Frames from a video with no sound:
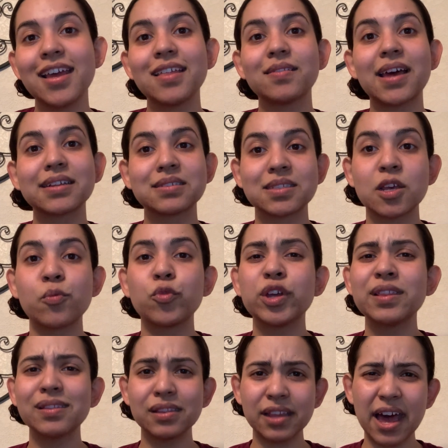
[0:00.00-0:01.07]
that
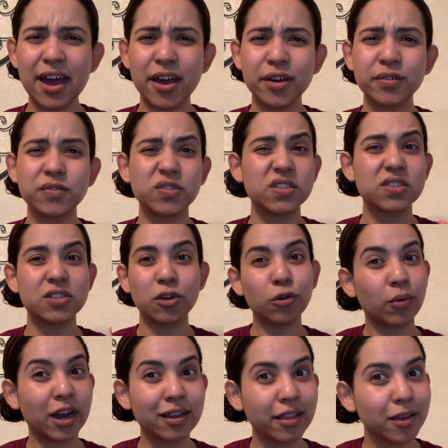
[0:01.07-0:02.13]
someone loves to
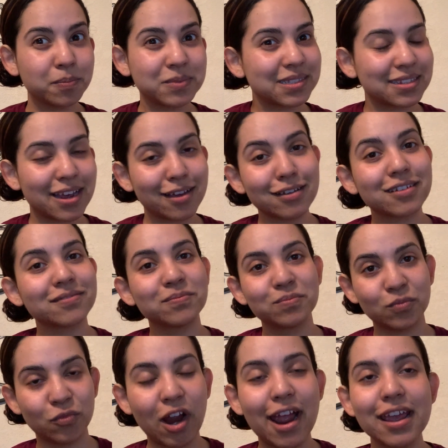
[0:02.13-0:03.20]
wear lipstick,
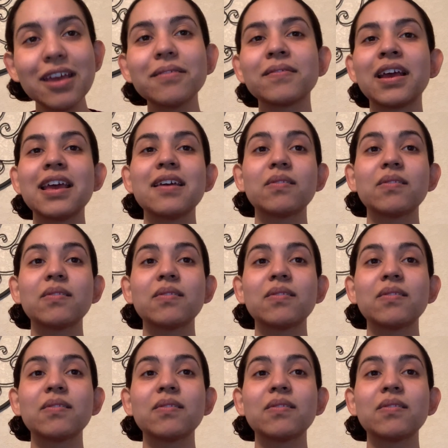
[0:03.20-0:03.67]
right?